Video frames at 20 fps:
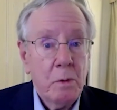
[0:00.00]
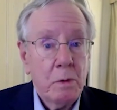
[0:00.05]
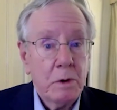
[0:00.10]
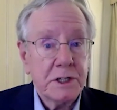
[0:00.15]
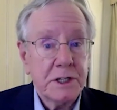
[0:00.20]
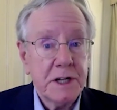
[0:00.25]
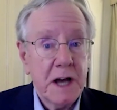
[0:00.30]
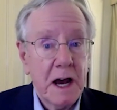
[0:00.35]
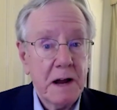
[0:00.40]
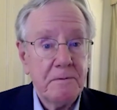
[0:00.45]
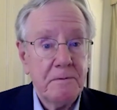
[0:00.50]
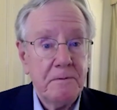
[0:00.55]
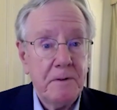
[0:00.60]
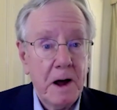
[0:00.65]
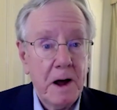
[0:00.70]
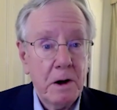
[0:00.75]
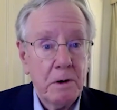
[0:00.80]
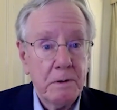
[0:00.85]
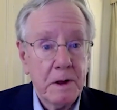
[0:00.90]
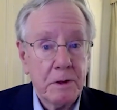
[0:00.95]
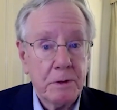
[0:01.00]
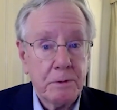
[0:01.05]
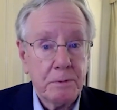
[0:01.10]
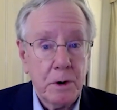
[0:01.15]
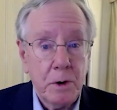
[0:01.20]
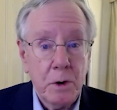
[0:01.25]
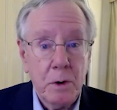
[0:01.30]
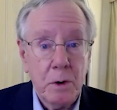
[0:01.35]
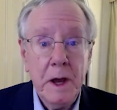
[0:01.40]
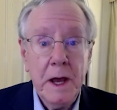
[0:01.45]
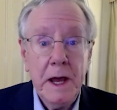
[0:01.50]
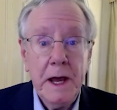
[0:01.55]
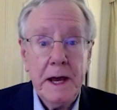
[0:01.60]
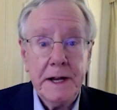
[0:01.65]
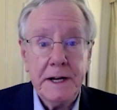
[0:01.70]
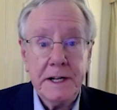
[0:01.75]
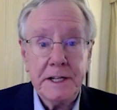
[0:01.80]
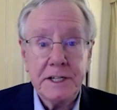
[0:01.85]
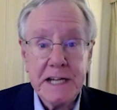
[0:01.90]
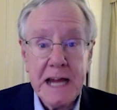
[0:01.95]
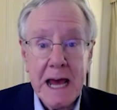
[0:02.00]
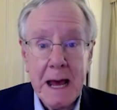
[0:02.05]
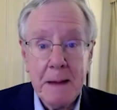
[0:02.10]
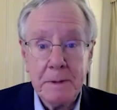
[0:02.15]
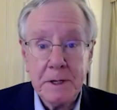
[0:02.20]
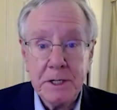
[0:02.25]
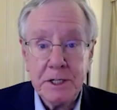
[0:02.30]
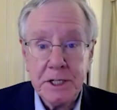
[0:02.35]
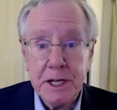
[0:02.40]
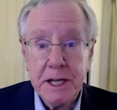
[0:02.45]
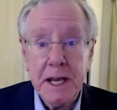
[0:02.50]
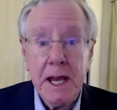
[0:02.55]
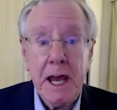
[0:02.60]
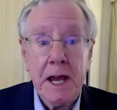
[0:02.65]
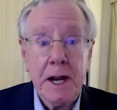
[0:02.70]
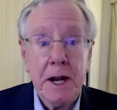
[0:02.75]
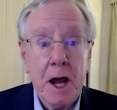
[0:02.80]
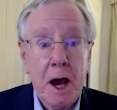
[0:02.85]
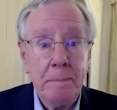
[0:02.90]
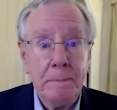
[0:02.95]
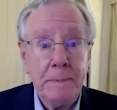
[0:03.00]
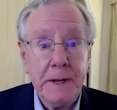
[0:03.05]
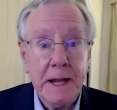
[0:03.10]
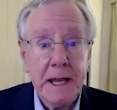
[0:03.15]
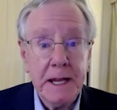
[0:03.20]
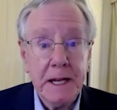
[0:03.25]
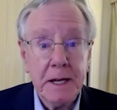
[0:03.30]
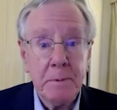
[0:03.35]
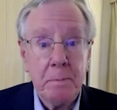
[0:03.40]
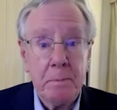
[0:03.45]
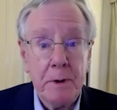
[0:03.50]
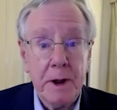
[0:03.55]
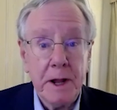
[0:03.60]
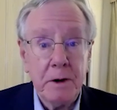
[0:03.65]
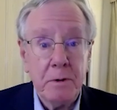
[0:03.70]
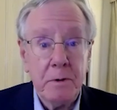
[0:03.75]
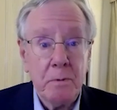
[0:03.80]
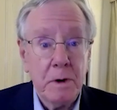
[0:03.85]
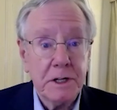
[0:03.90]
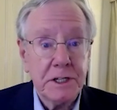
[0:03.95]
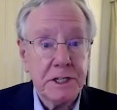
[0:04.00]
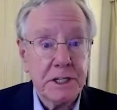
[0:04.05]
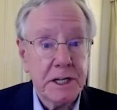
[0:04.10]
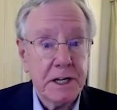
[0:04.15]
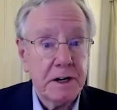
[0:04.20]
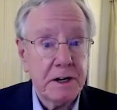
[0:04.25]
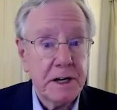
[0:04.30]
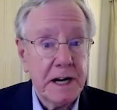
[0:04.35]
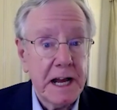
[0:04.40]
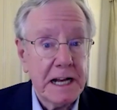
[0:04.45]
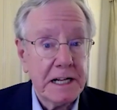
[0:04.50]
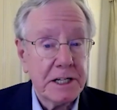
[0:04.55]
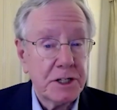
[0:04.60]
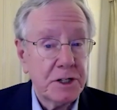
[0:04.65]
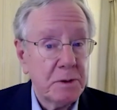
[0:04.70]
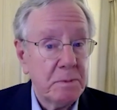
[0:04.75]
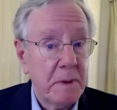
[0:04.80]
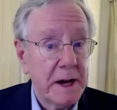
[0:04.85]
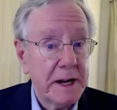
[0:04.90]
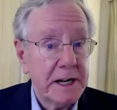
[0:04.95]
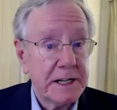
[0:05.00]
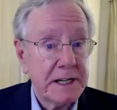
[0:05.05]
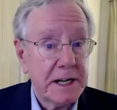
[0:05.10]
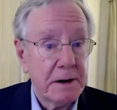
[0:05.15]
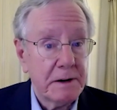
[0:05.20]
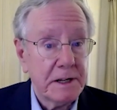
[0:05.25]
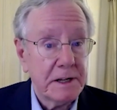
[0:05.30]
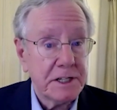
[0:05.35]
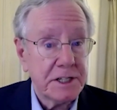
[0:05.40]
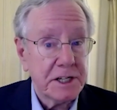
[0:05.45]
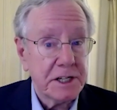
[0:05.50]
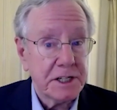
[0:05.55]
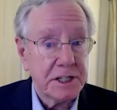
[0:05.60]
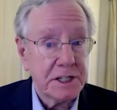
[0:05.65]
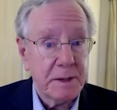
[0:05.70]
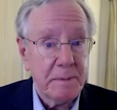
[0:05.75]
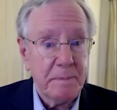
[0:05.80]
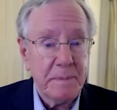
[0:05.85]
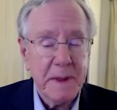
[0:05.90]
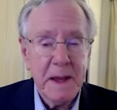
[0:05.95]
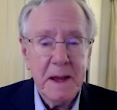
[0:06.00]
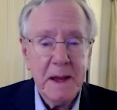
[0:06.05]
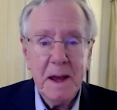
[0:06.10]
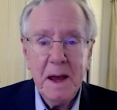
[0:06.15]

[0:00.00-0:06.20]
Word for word: was not following through and establishing an updated Bretton Woods international monetary system.